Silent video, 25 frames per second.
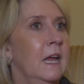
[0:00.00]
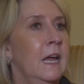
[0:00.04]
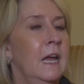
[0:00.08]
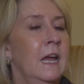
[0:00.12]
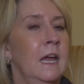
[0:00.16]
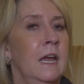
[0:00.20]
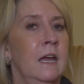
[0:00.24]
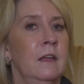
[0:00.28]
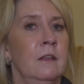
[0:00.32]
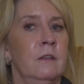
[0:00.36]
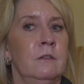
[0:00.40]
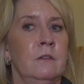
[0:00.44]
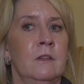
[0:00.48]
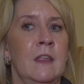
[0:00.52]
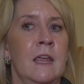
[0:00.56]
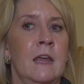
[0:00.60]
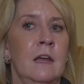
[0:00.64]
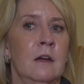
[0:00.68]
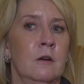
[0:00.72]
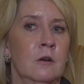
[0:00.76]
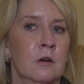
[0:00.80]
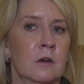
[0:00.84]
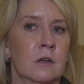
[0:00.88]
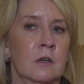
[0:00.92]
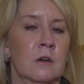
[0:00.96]
And
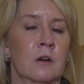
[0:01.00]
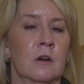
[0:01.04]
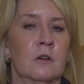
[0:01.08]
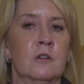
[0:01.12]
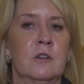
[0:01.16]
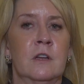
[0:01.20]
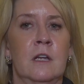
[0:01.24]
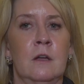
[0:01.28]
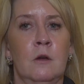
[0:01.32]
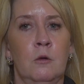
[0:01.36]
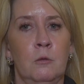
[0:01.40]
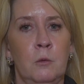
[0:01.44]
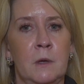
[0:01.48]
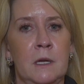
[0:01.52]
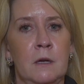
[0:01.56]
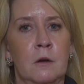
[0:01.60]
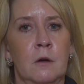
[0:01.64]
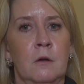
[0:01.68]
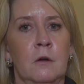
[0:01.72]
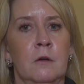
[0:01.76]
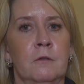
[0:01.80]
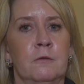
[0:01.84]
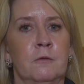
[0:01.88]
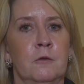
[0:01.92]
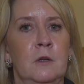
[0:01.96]
they are a cartel, we
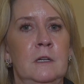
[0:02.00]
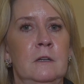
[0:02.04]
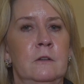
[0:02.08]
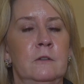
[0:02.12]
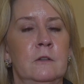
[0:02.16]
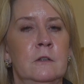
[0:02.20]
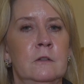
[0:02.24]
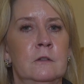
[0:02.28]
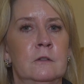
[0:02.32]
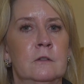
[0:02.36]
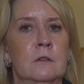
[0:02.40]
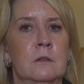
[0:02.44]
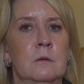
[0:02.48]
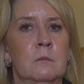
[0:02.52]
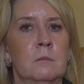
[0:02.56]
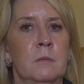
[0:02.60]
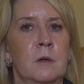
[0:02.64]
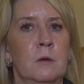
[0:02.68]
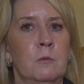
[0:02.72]
are a free system,